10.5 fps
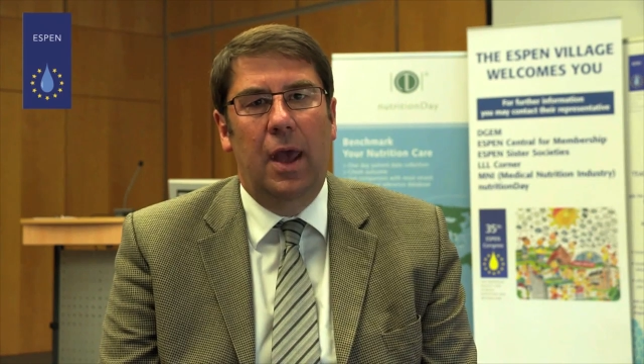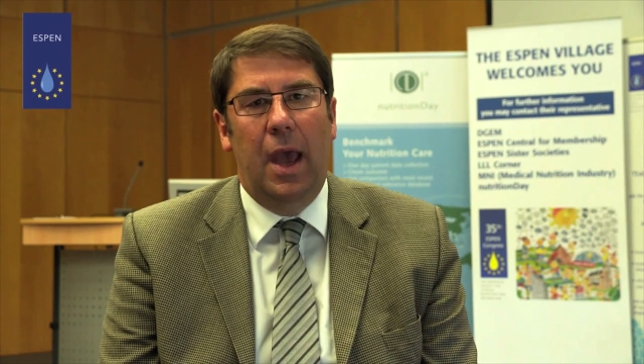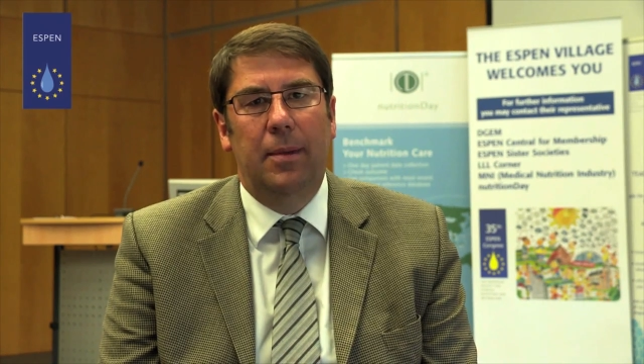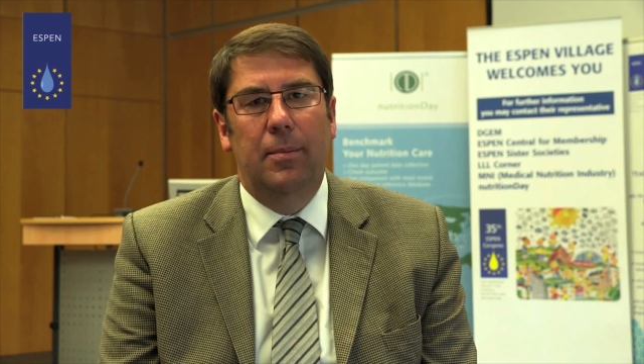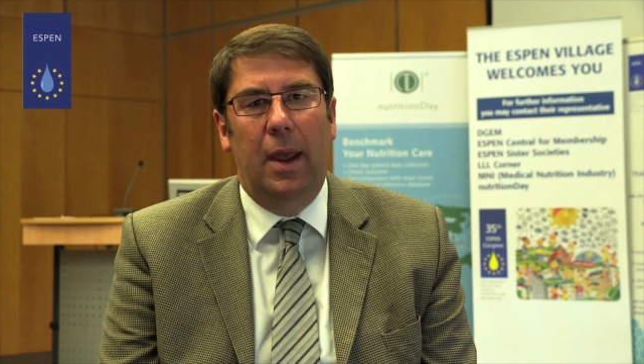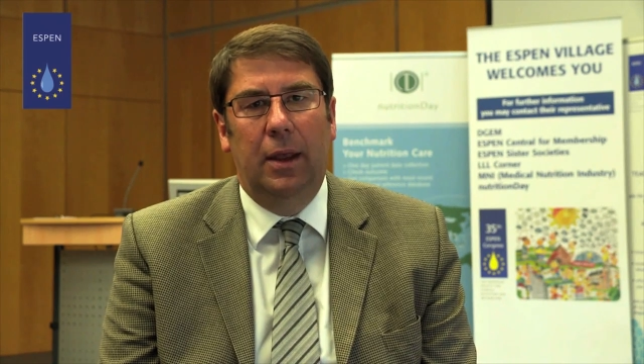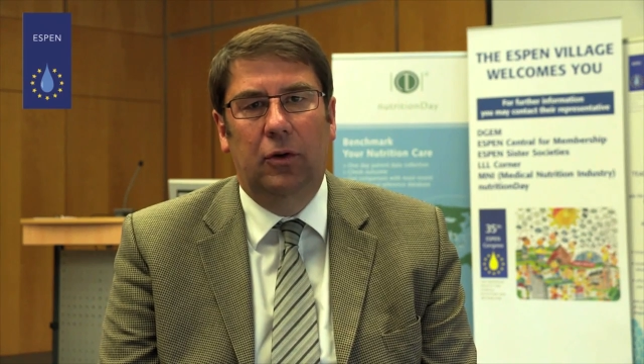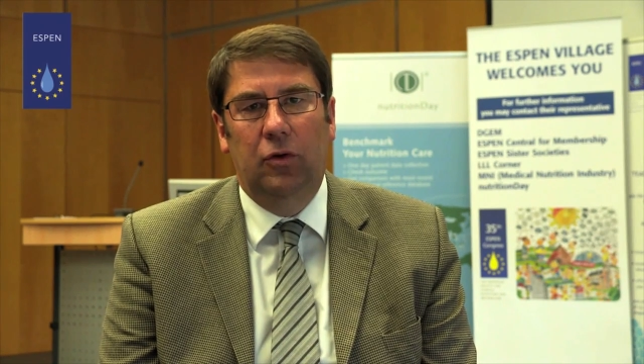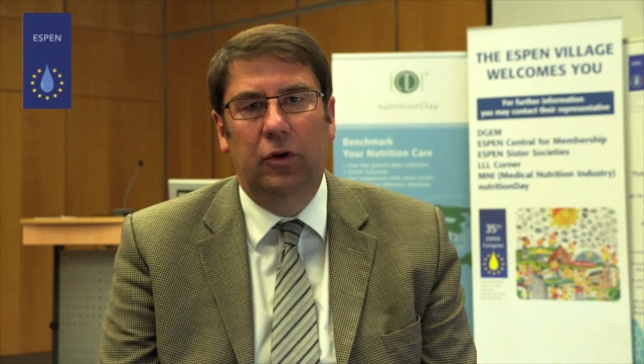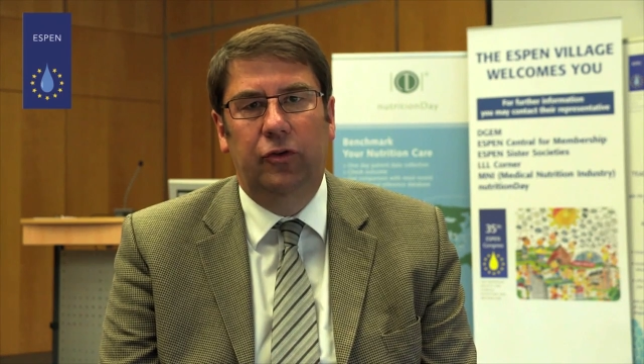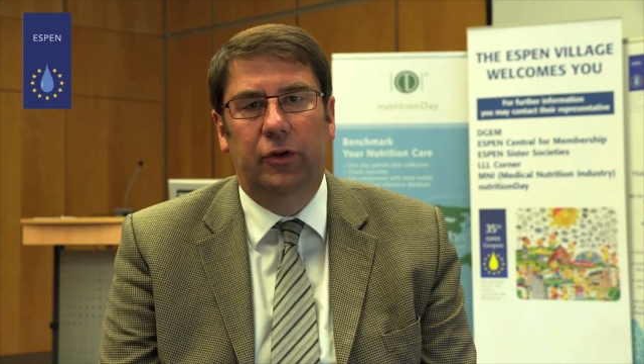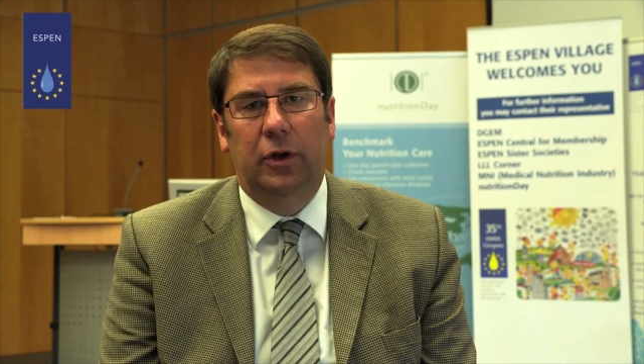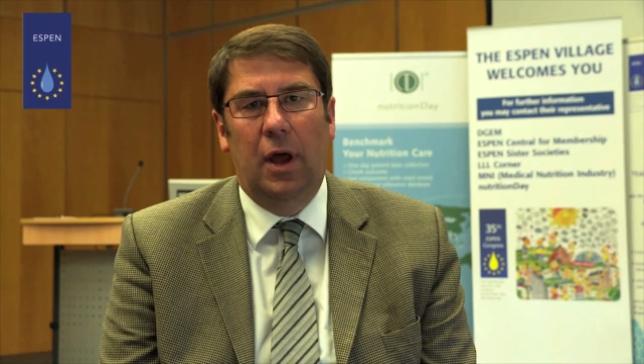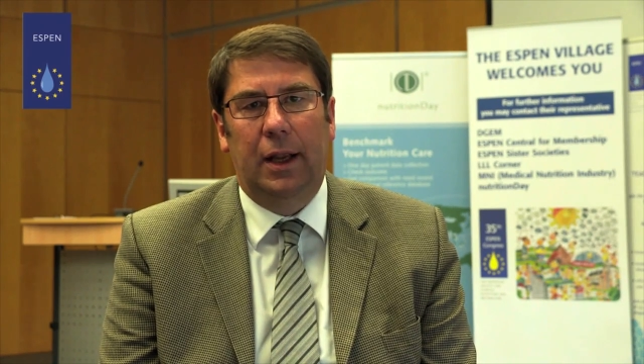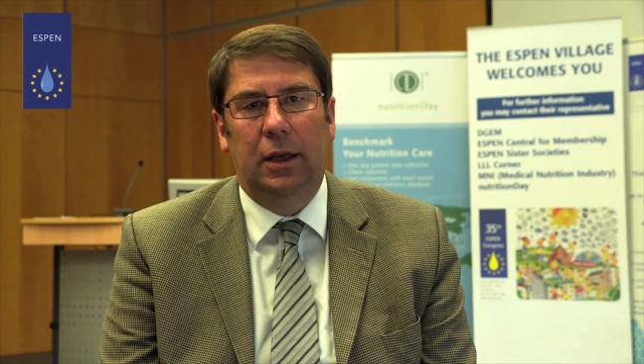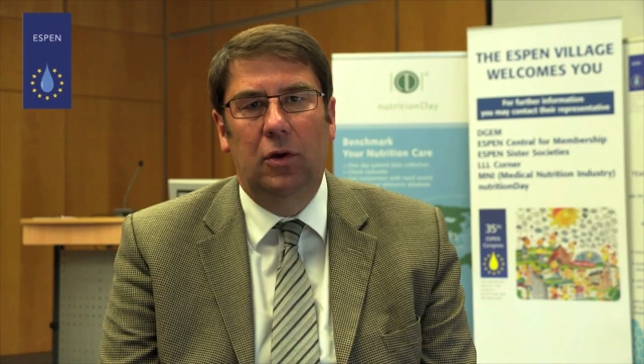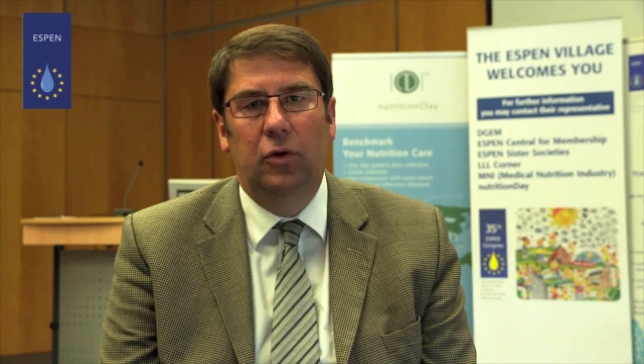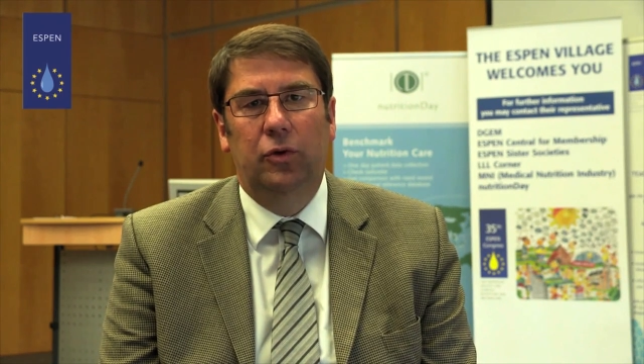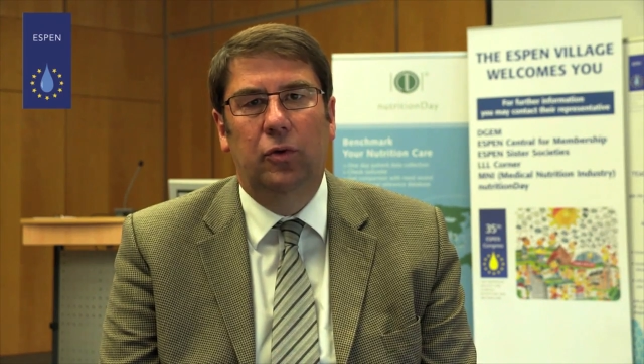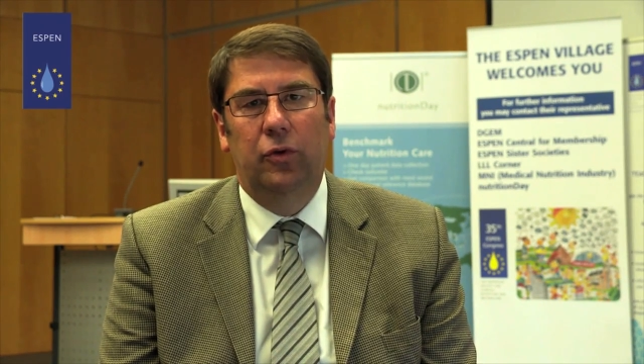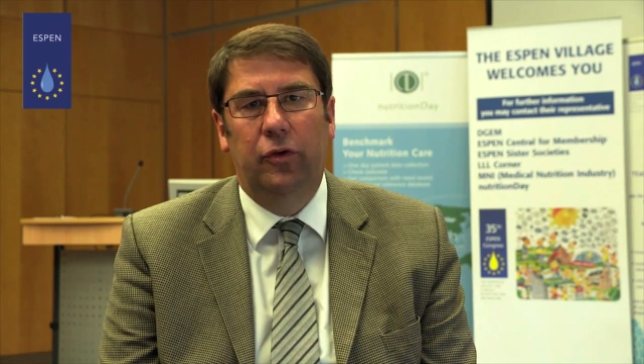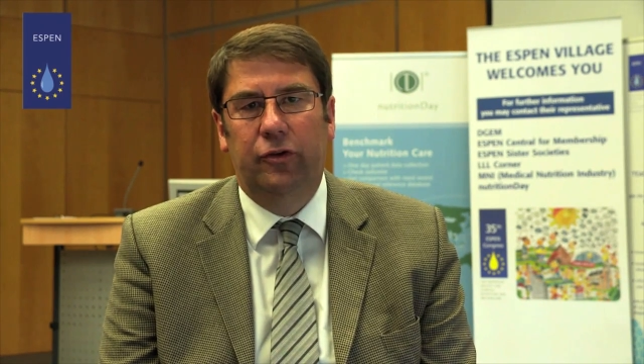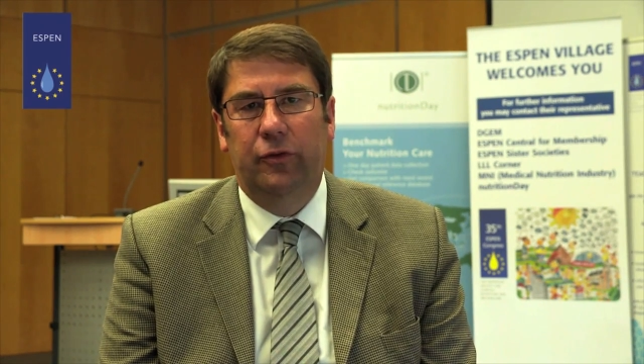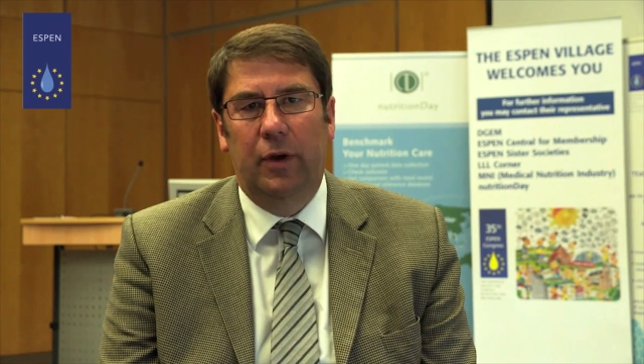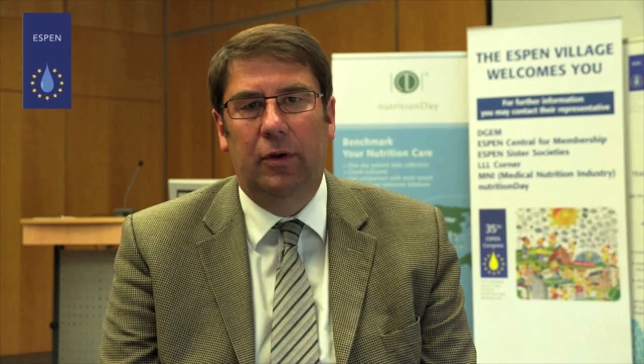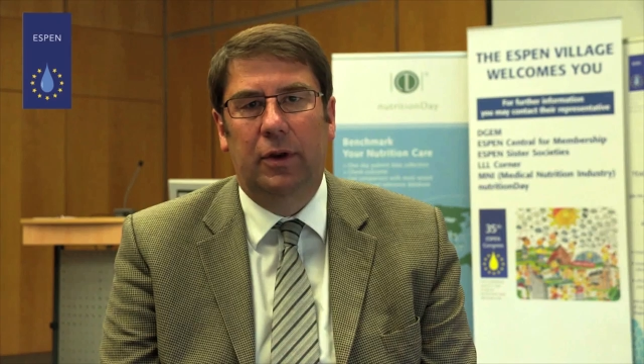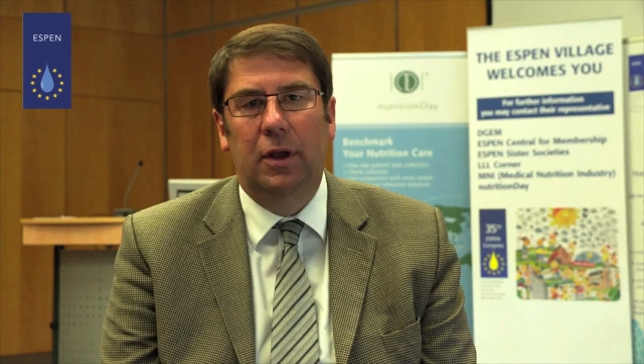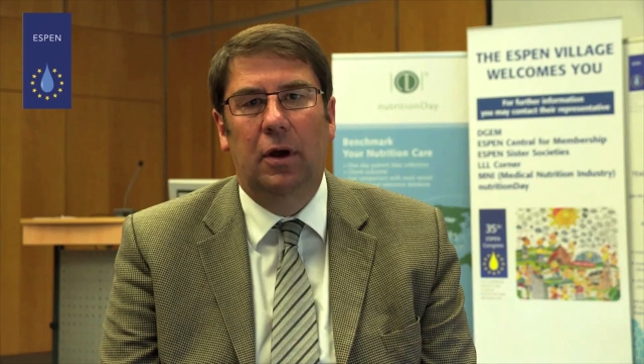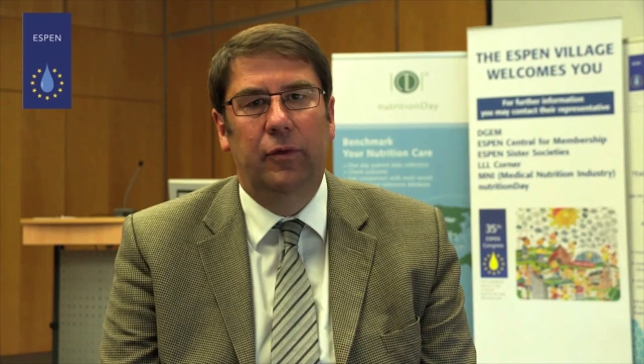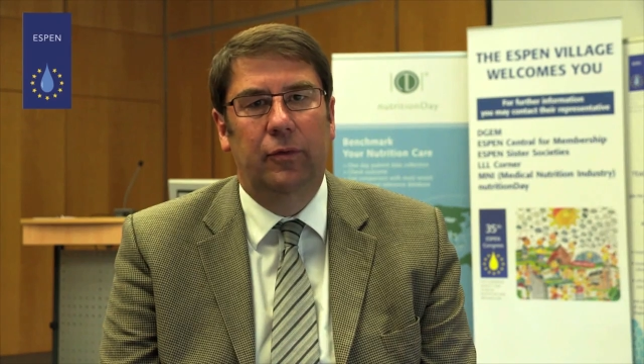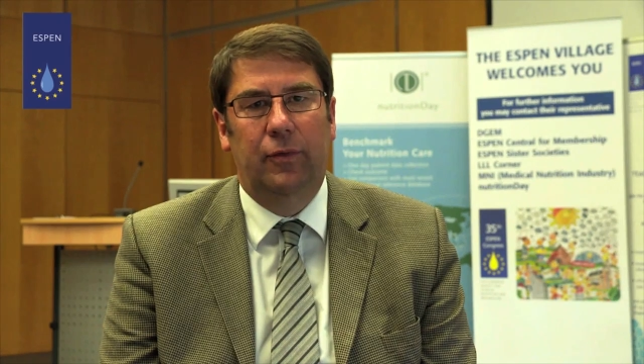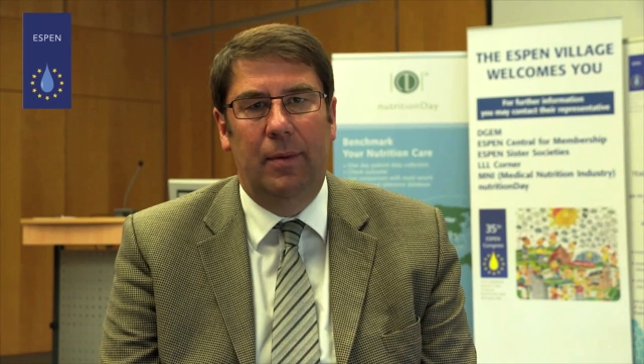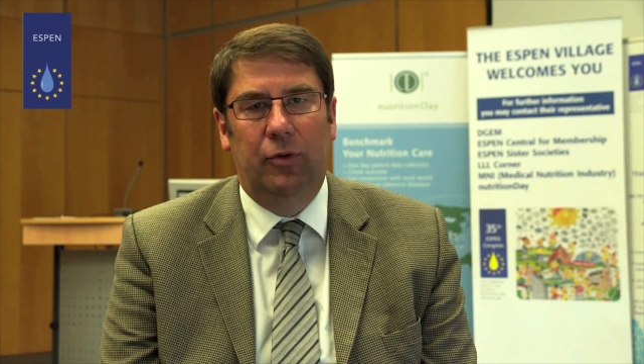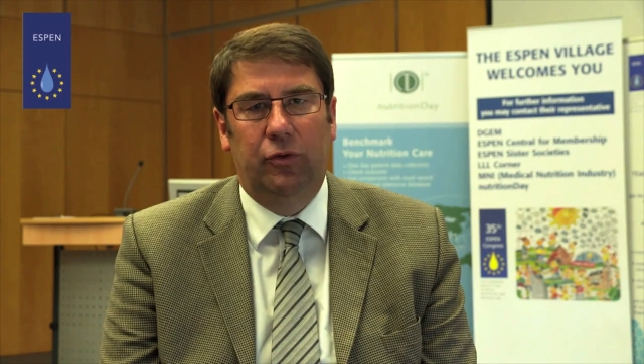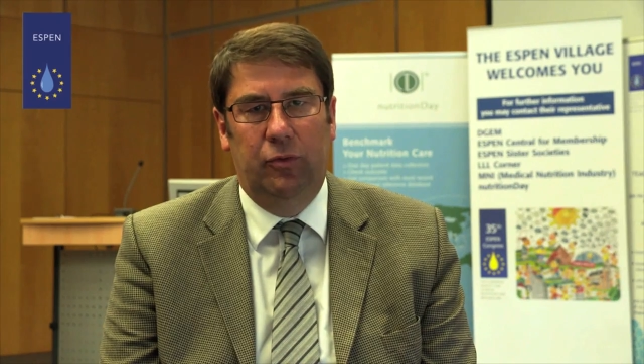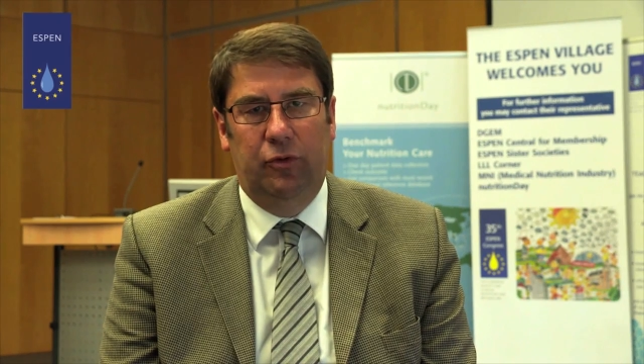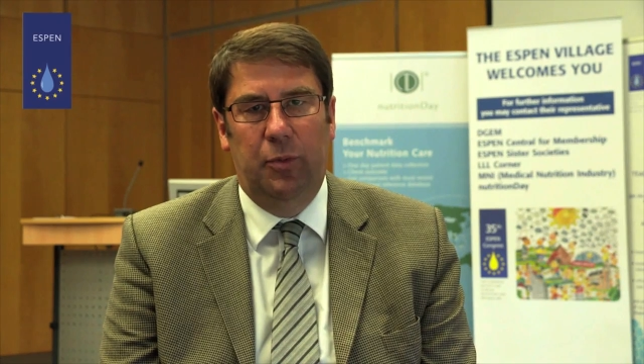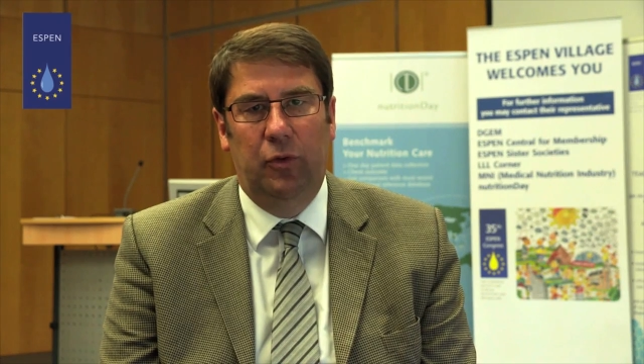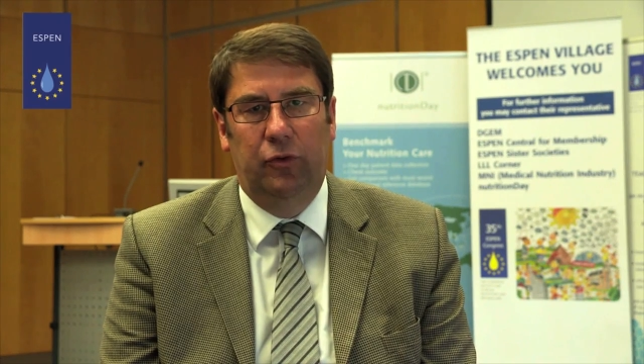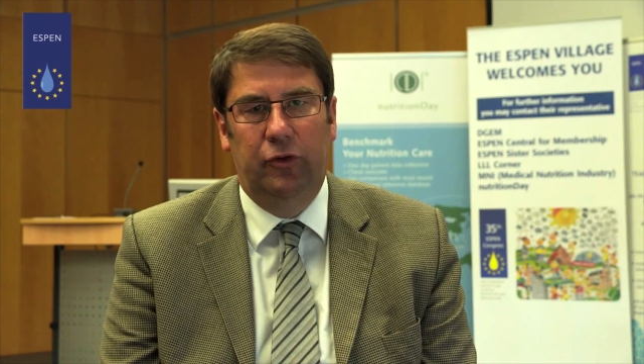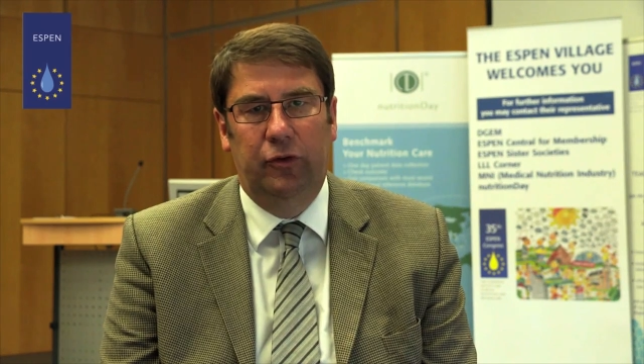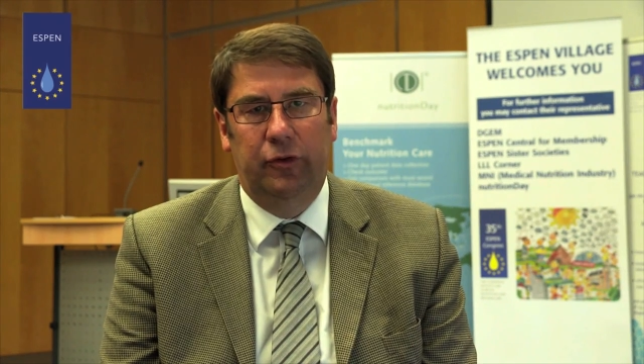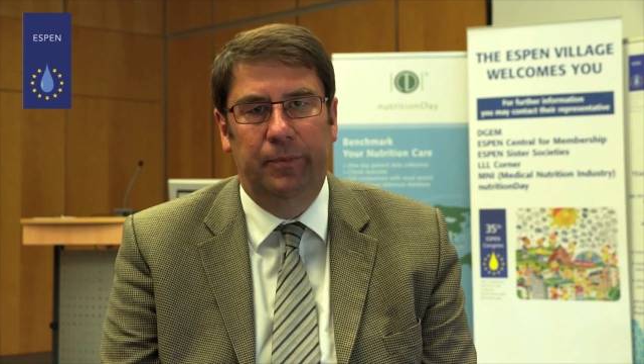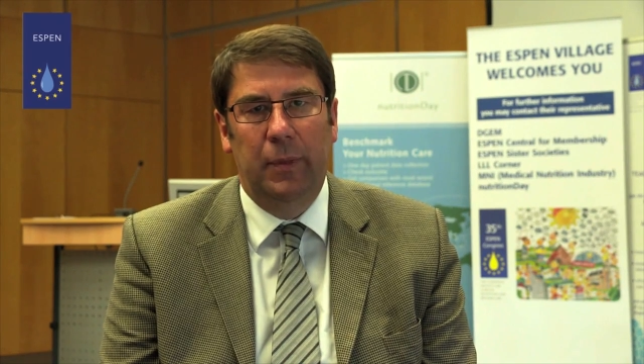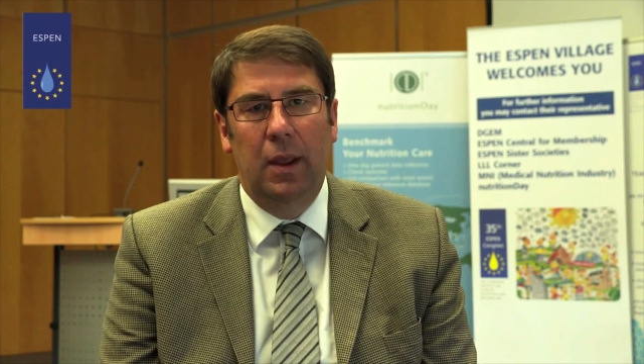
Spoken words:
and may increase the likelihood or the severity of inflammatory responses.